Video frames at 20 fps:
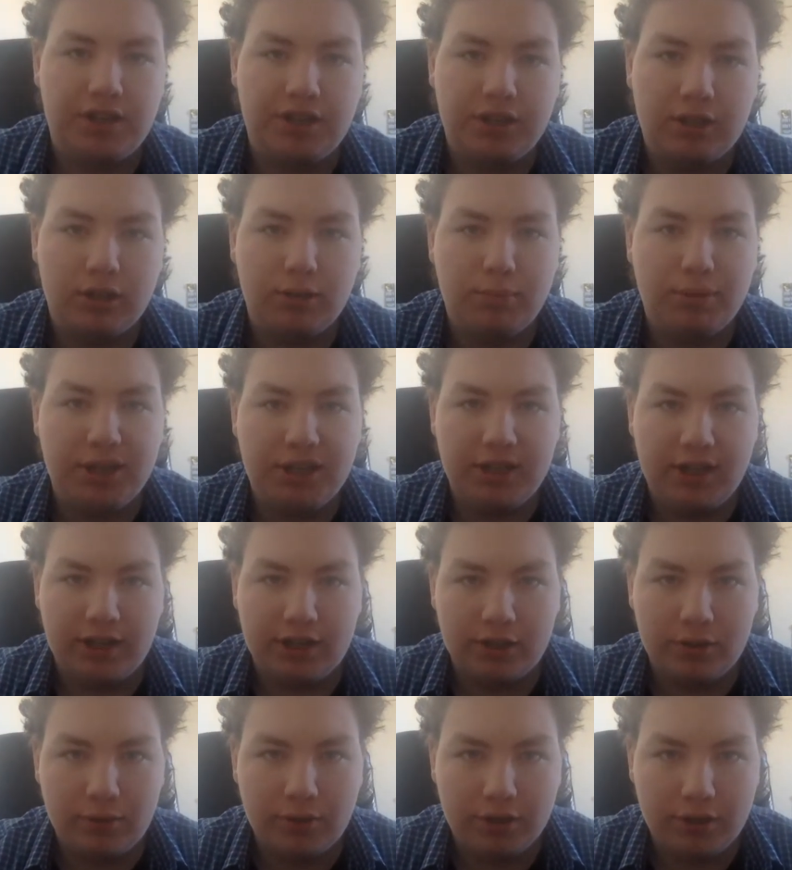they're going to make an
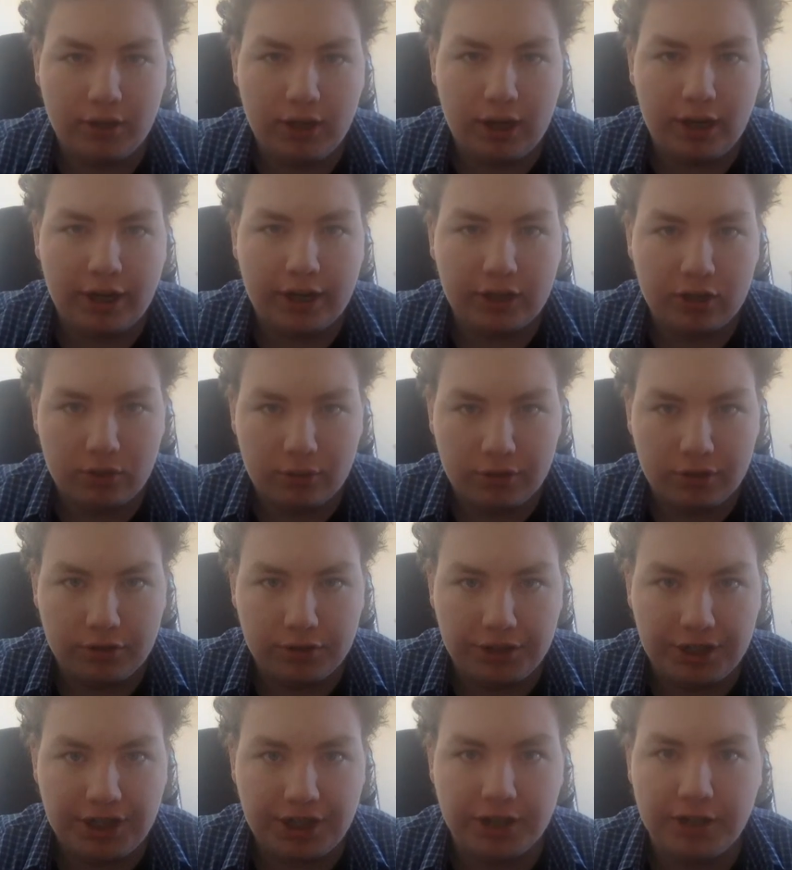accurate
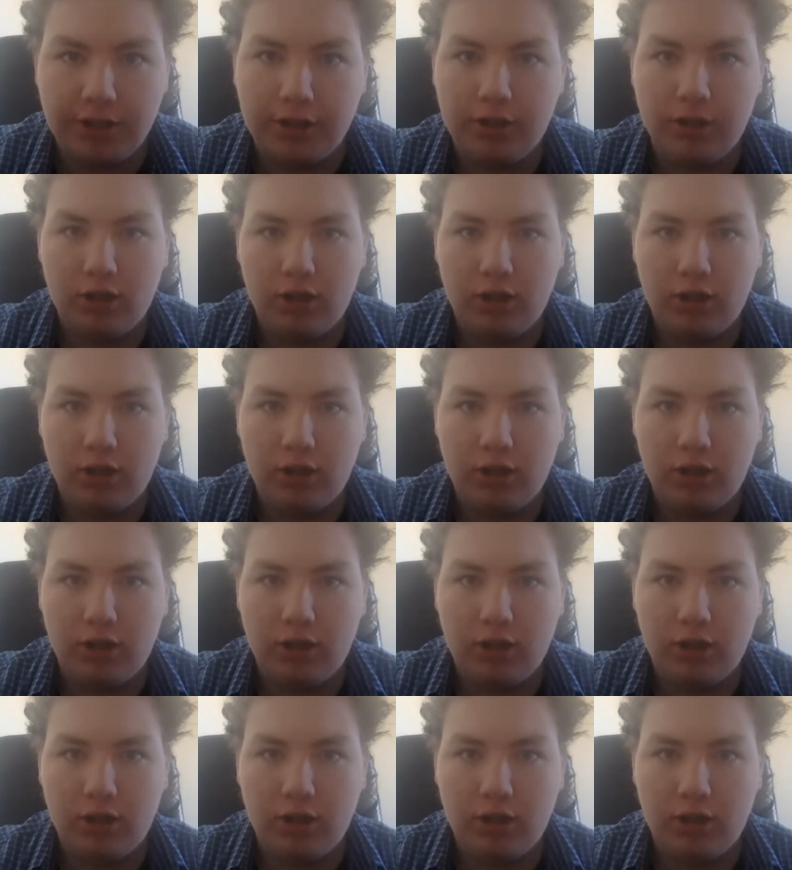critique.